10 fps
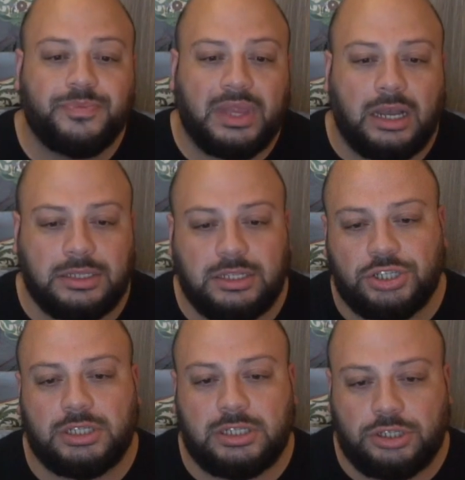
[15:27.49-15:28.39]

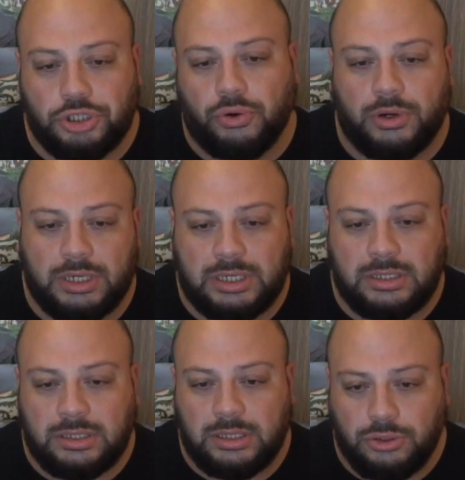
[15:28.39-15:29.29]
Additionally, it
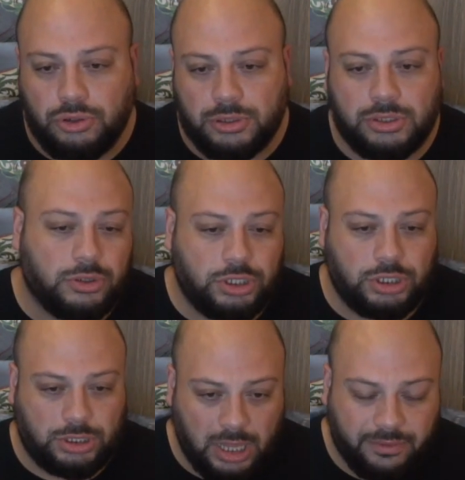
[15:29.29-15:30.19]
shortens your
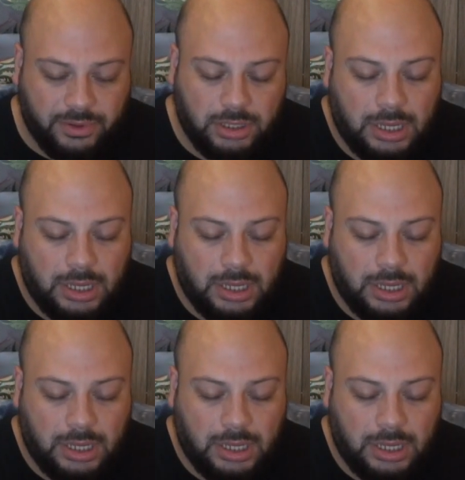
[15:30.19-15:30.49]
exhaustion level.